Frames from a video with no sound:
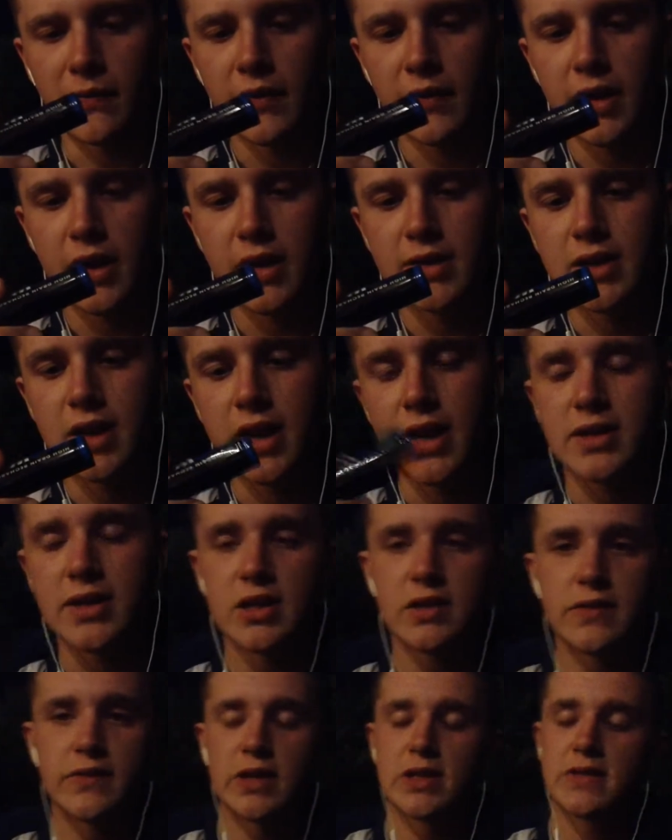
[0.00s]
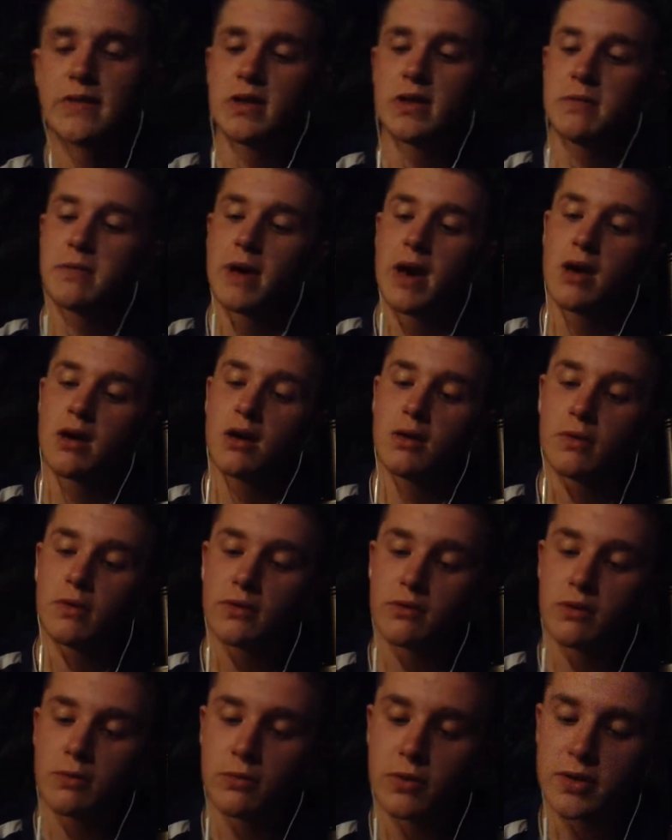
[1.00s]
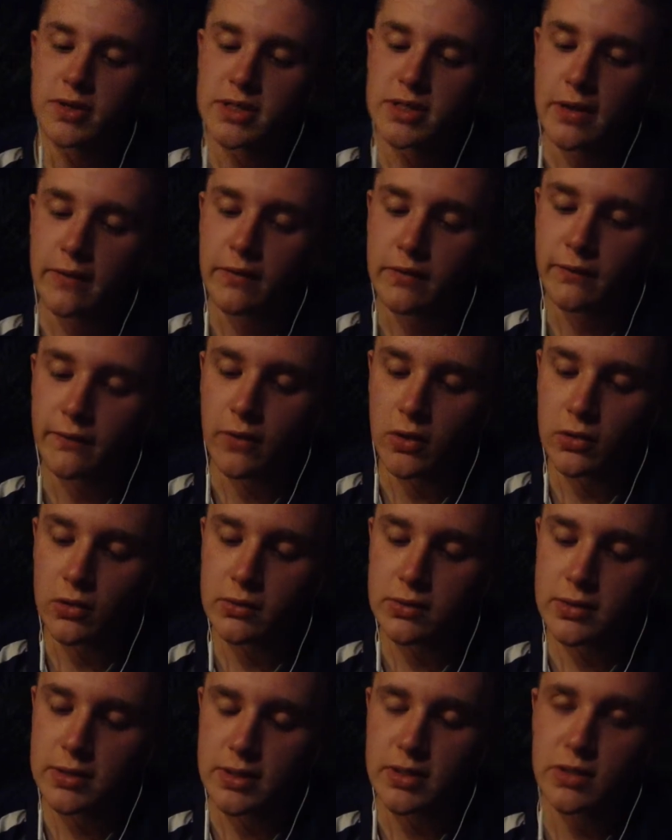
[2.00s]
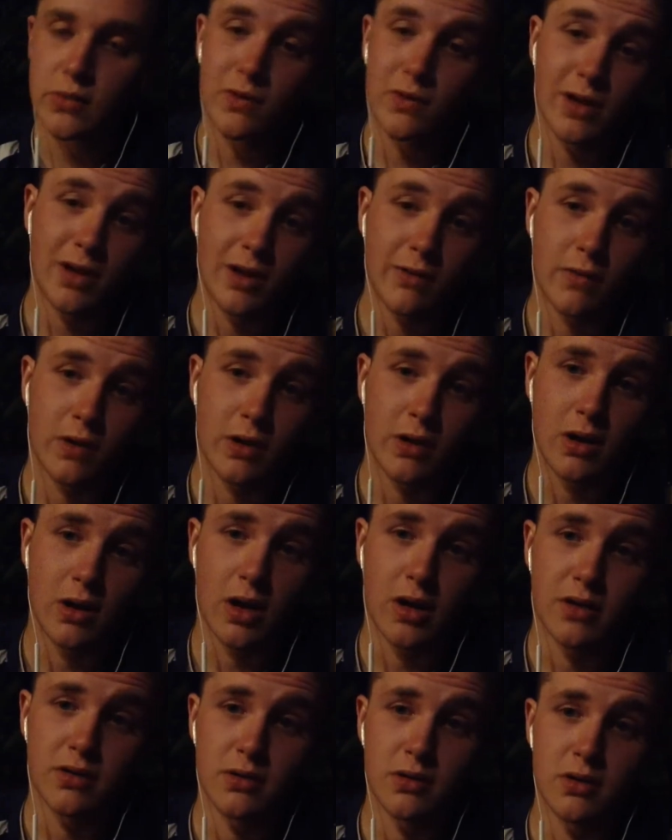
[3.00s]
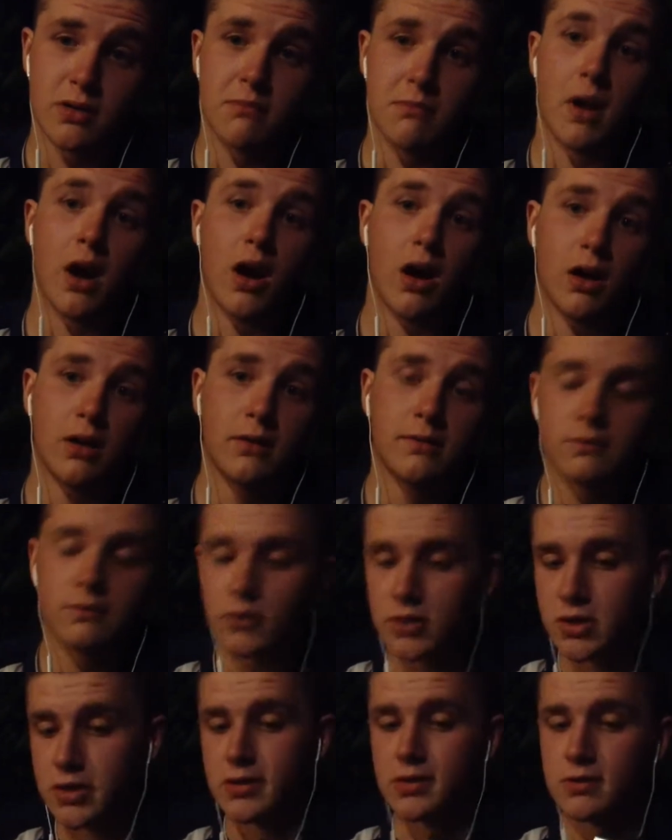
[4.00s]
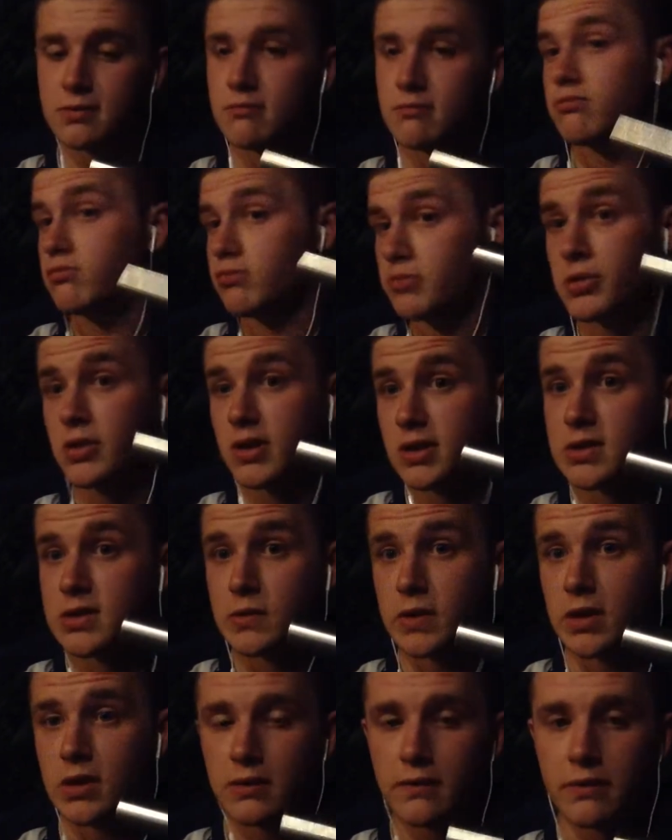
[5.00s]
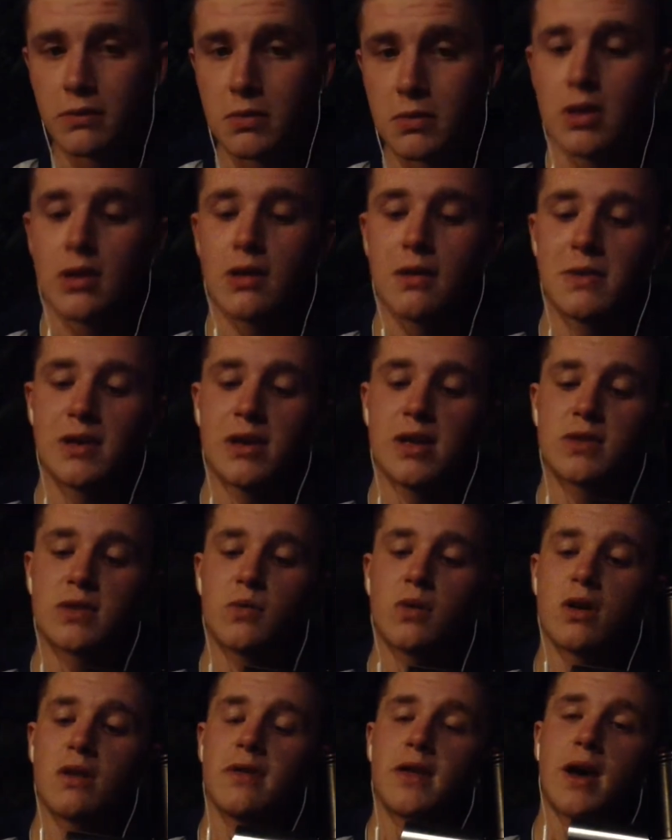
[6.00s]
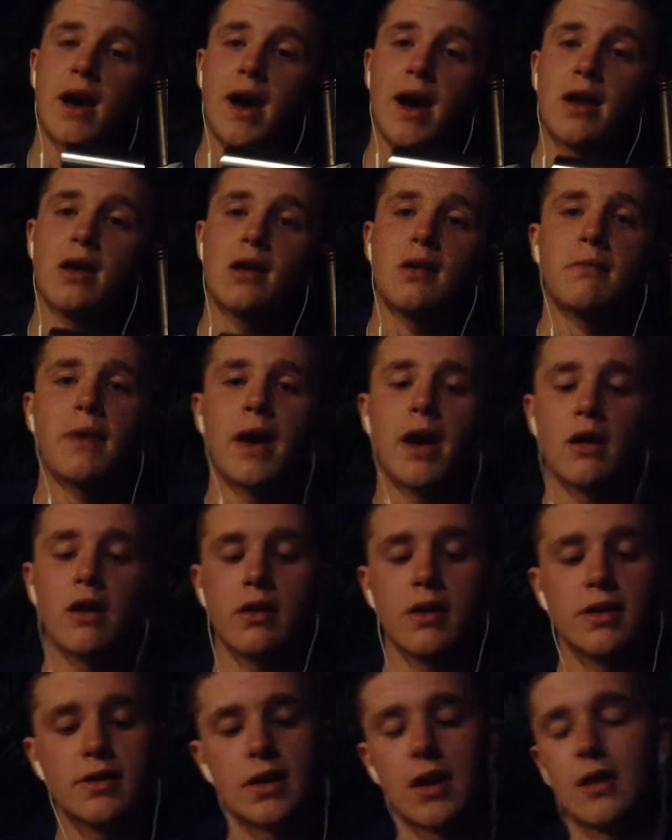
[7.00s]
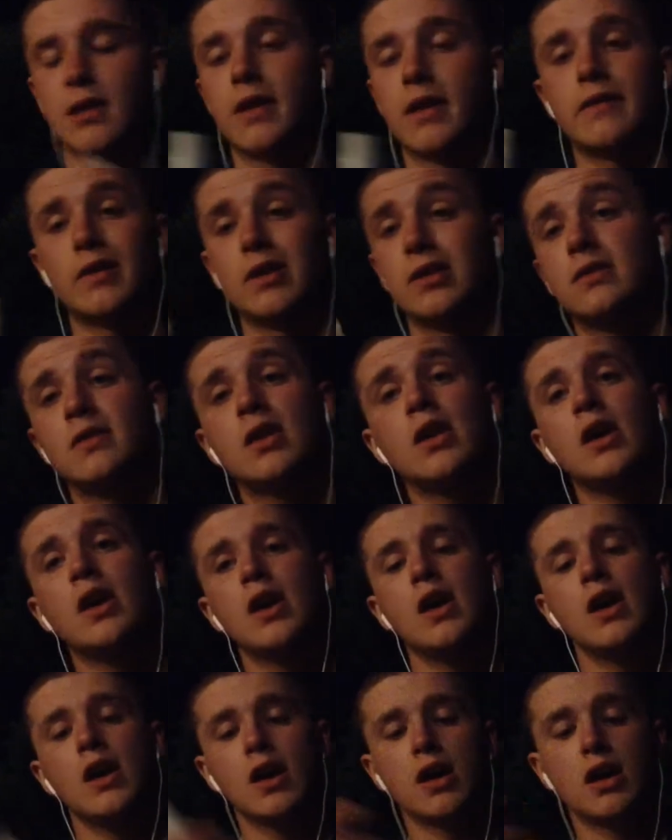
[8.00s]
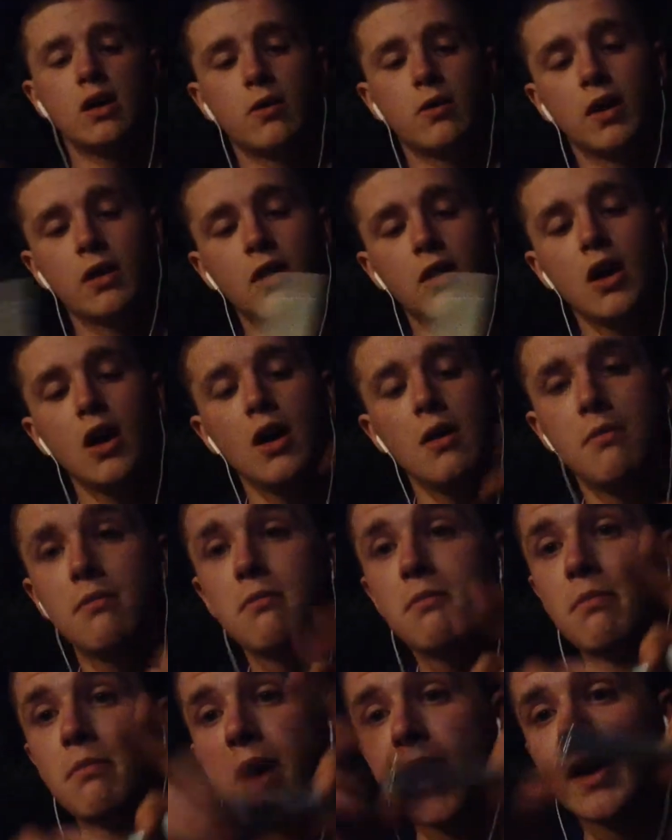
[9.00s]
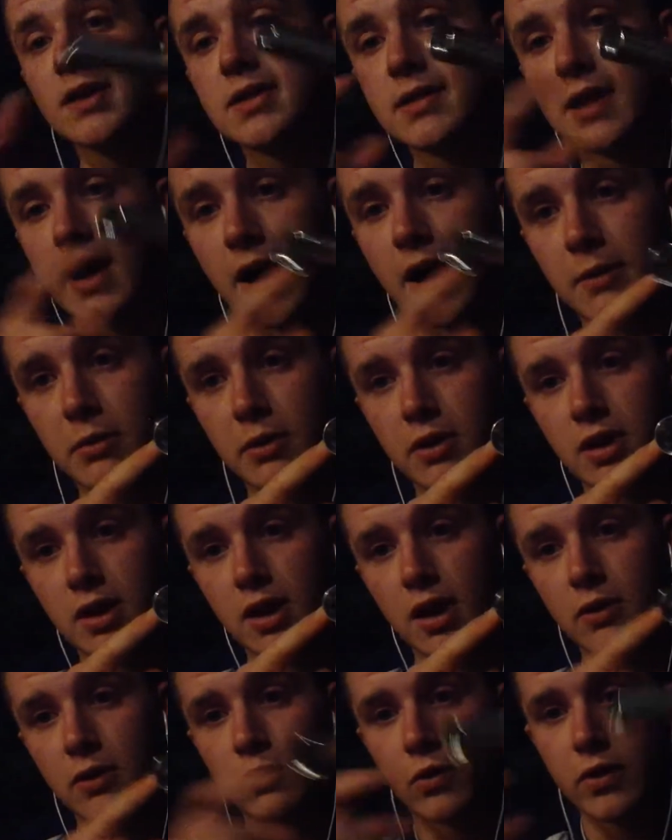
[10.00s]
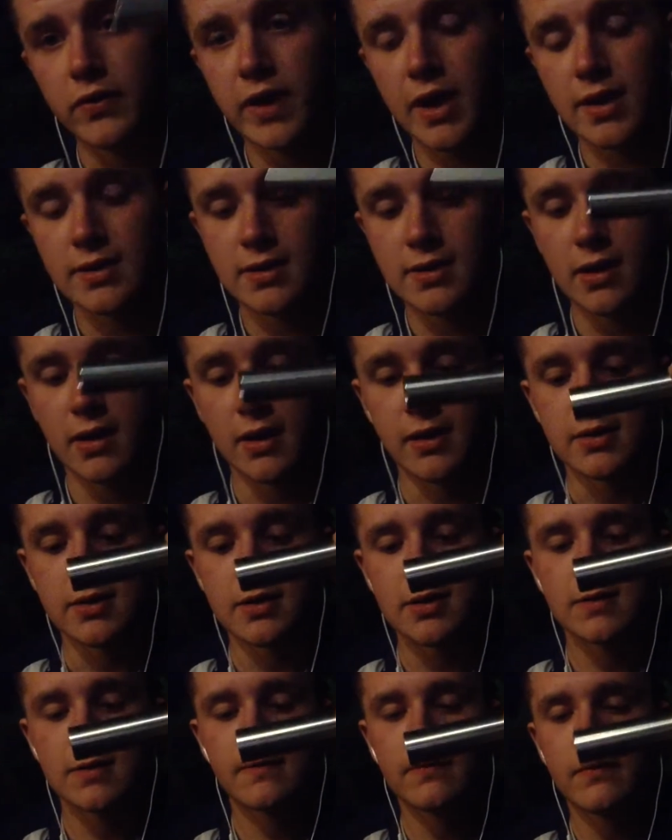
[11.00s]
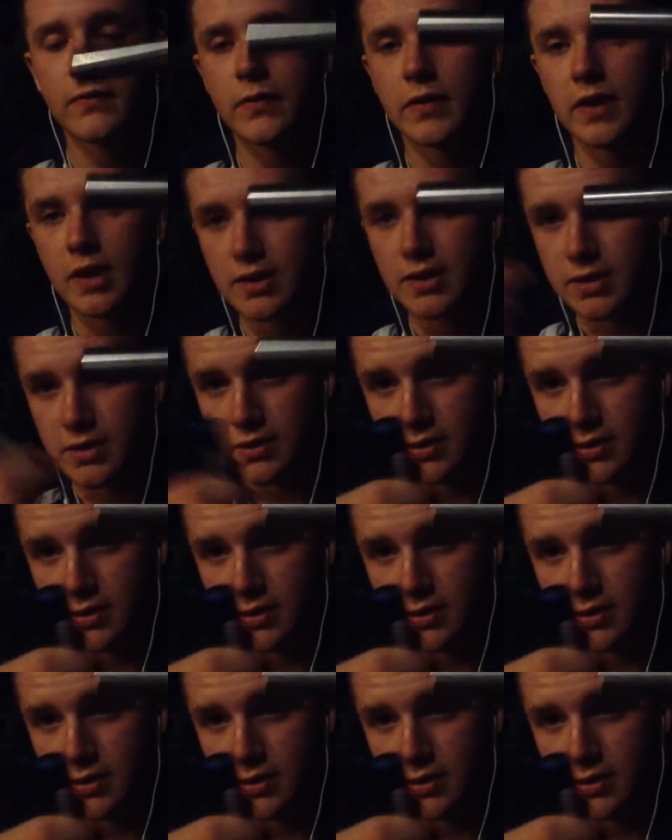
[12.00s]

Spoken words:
It's an 18650 battery with 3.7 volts and 2100 mAh, which is pretty sweet for me. I mean, it's one of the high-end batteries. I love it. Anyway, back to the HyperConnect. What that does is you